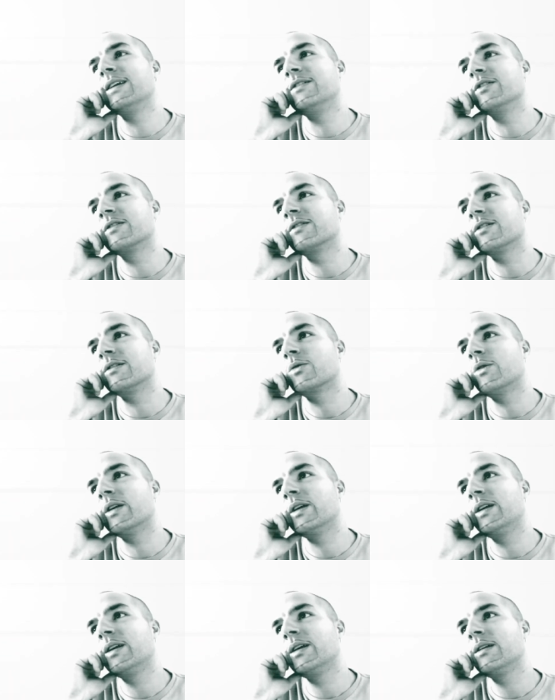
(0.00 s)
didn't just turn
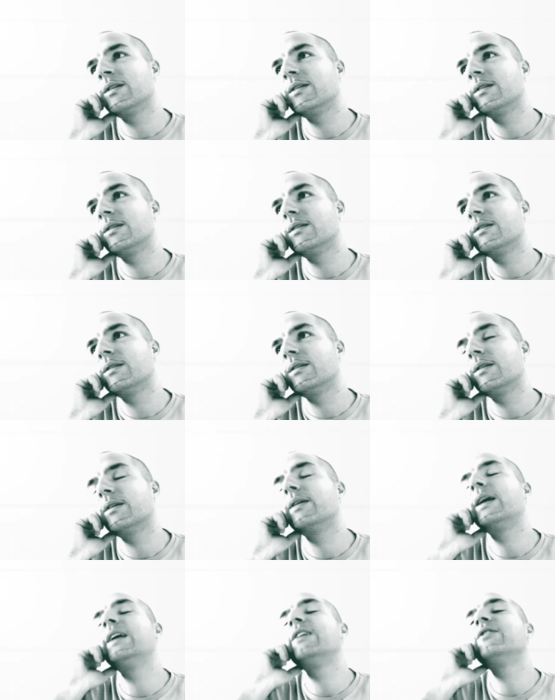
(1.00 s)
20, did he?
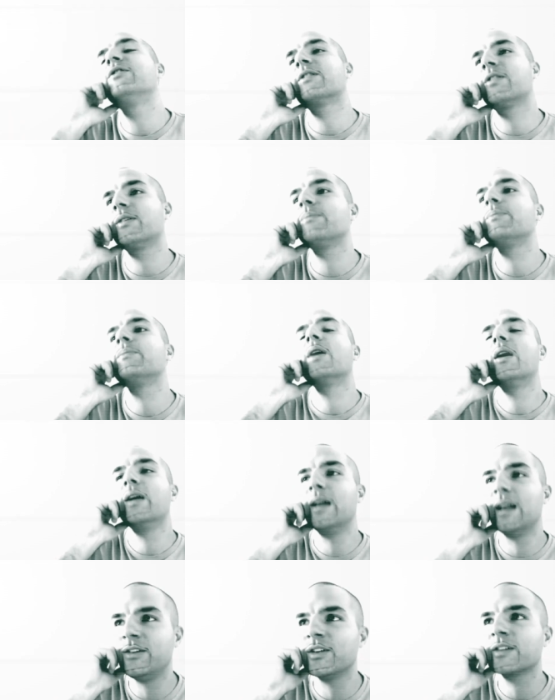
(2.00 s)
He just
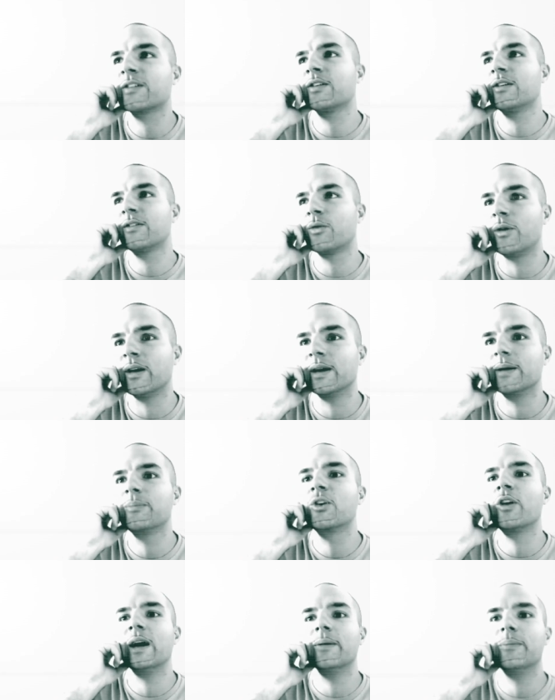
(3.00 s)
he just turned 20.
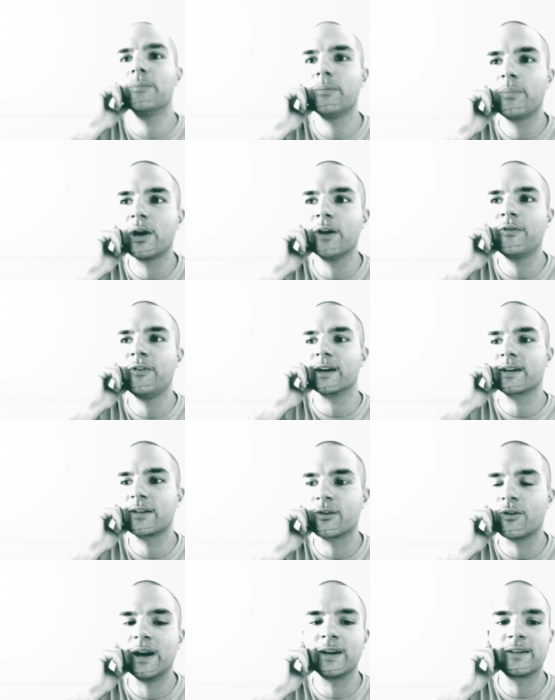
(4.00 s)
Great. Perfect. Great